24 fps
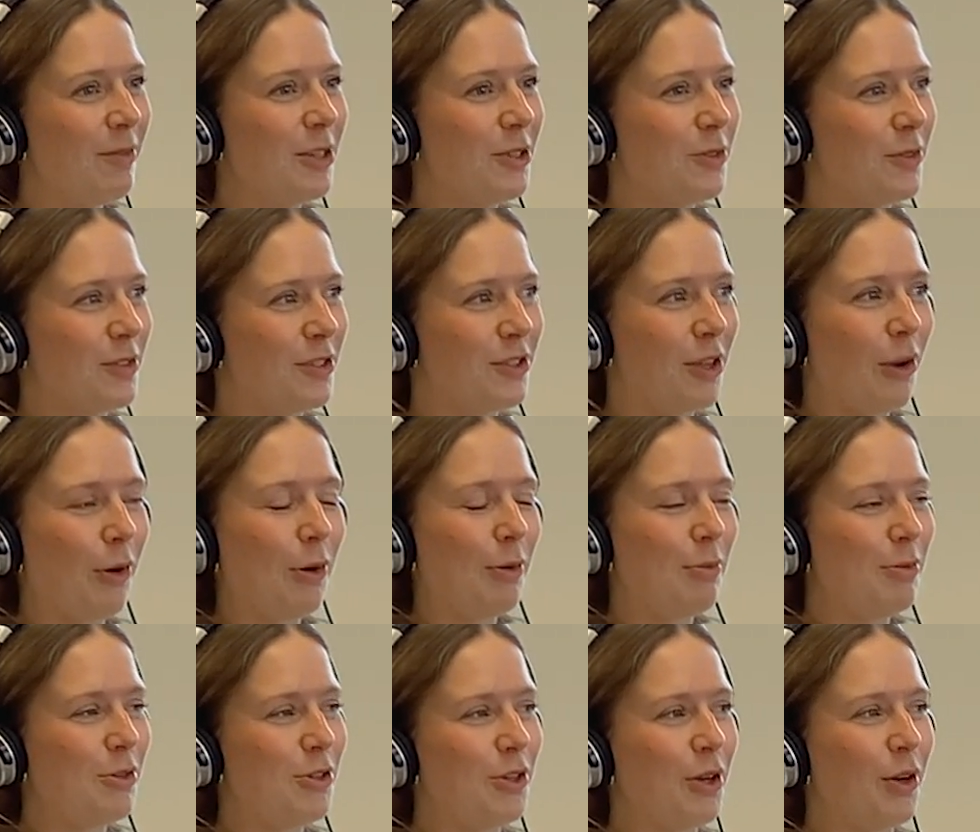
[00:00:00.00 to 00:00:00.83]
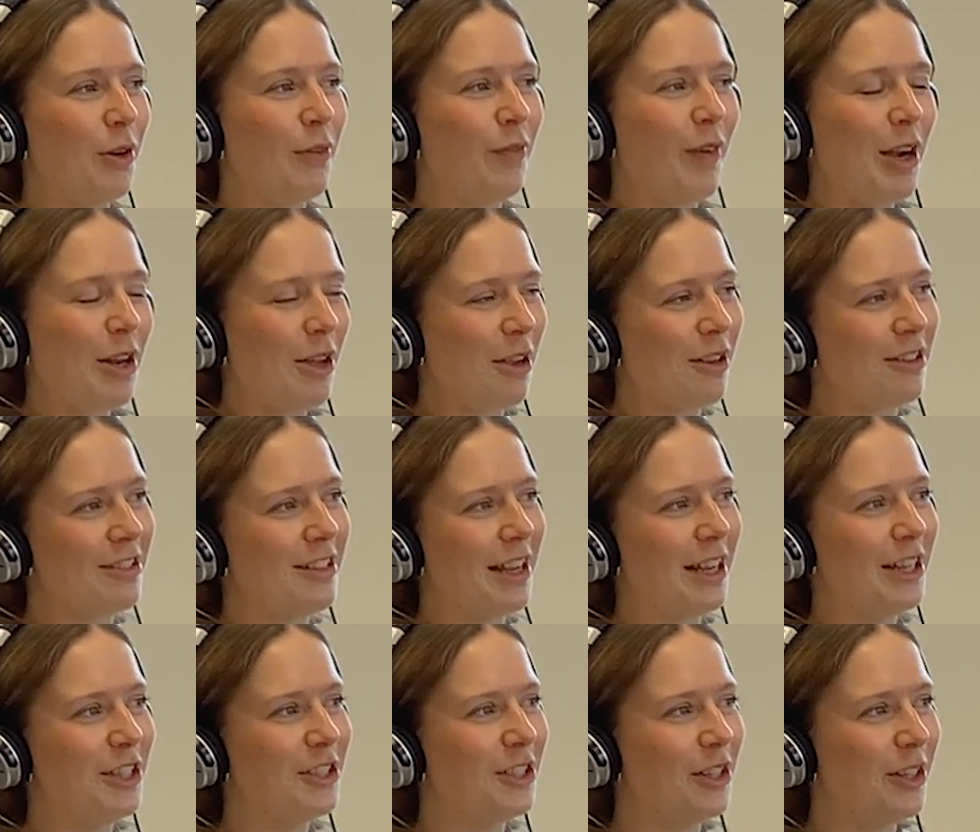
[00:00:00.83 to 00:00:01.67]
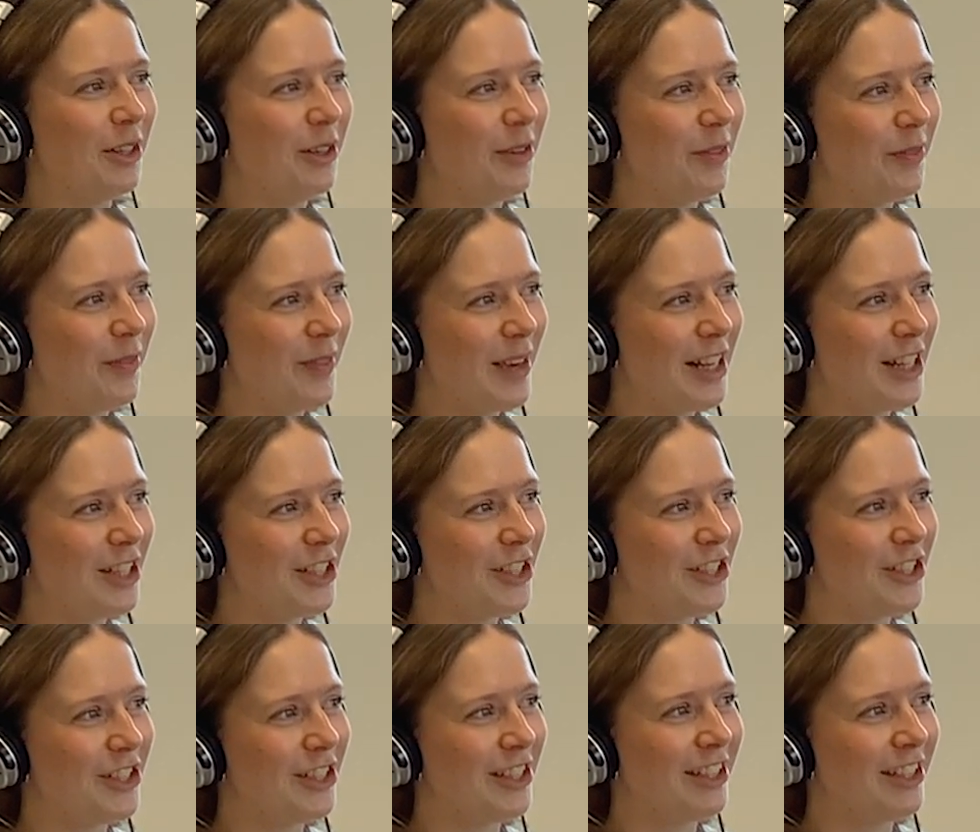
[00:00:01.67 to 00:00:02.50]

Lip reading: Which was Durham's student radio station, which,